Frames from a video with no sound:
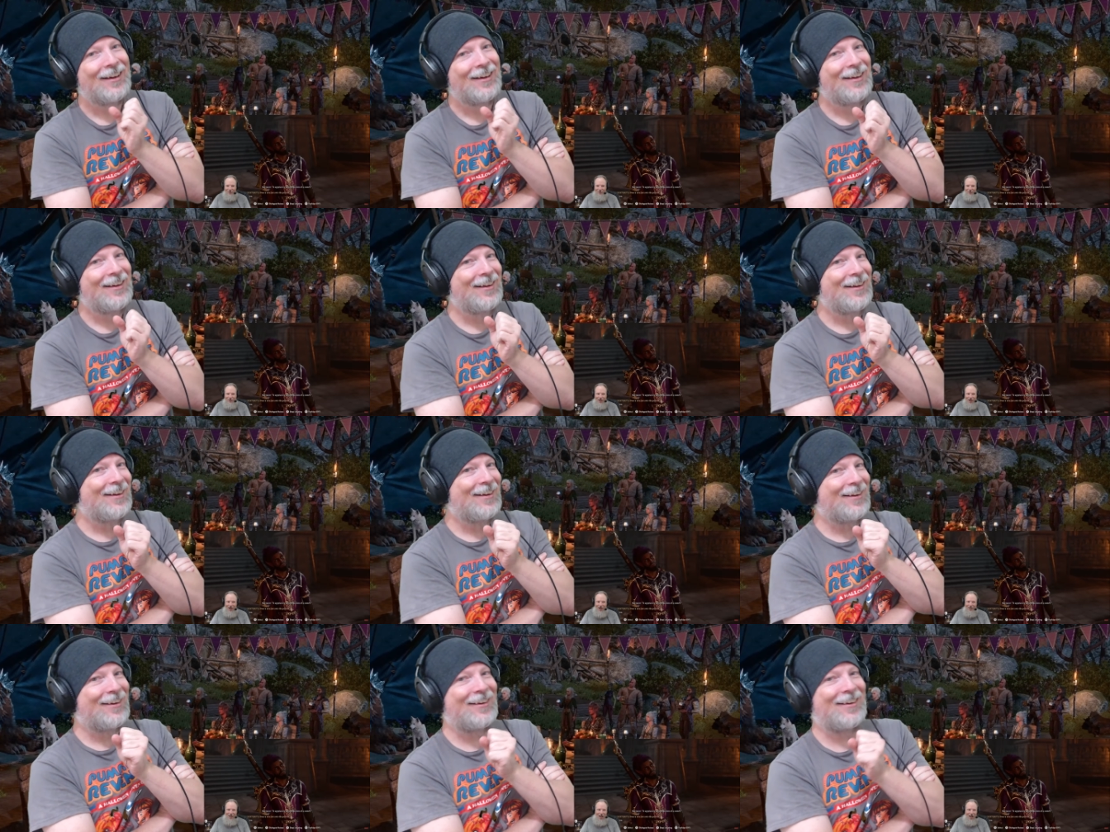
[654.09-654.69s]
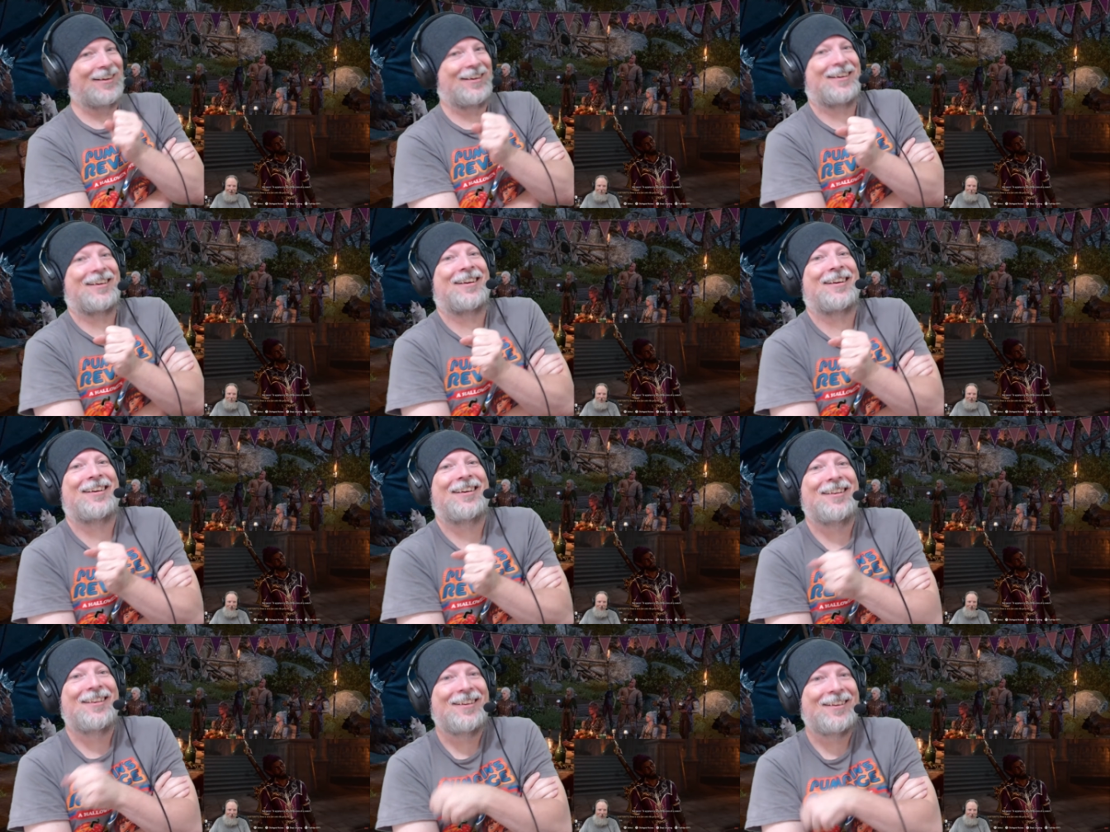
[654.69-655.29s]
uh,
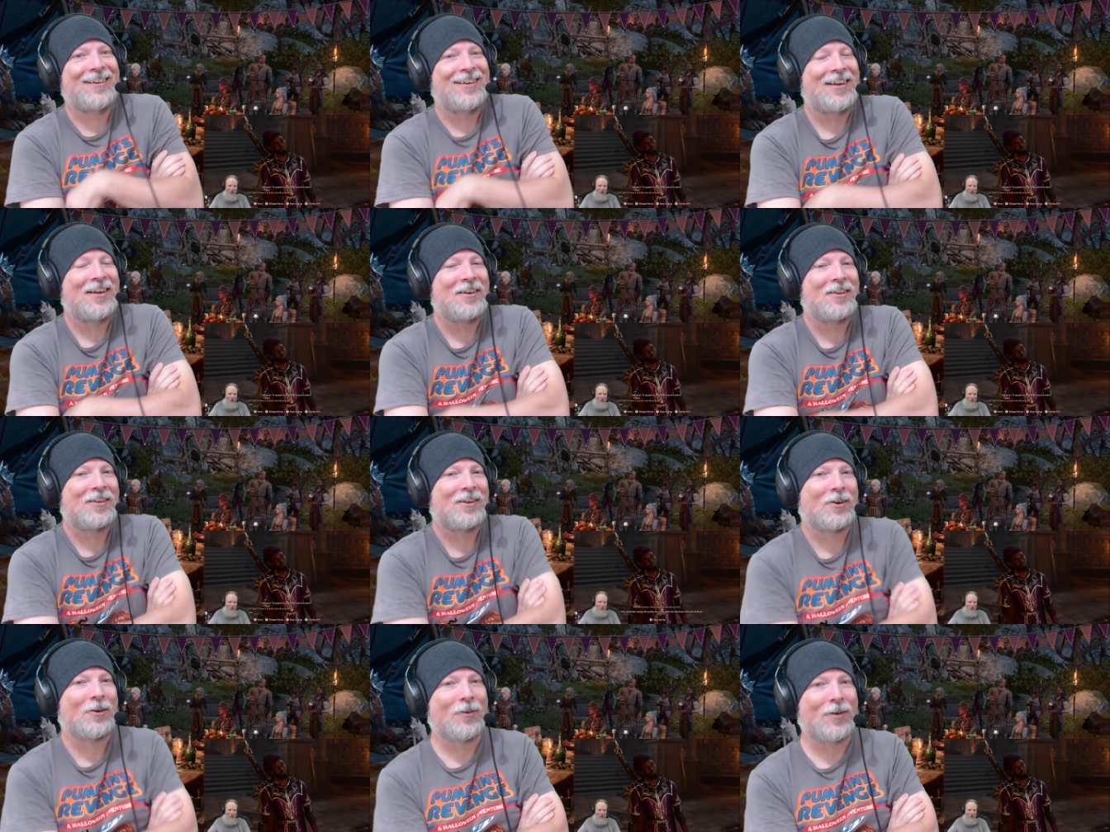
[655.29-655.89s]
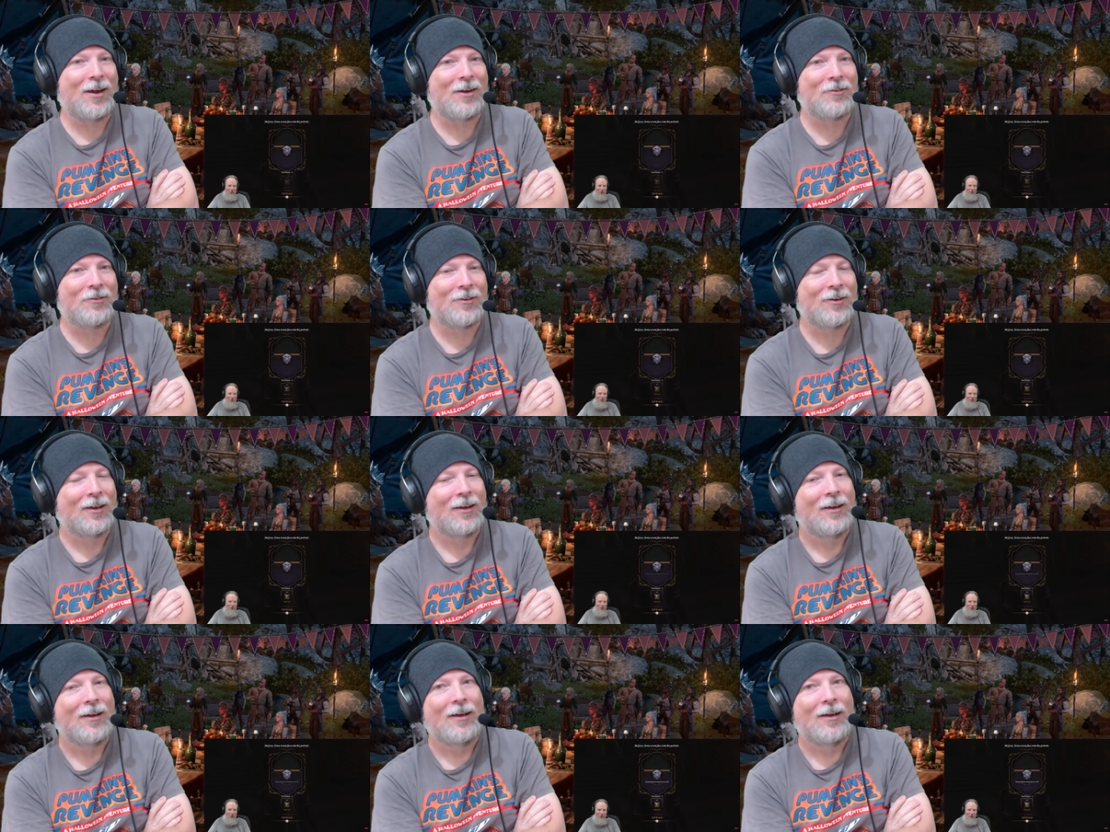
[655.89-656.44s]
into the into the creche.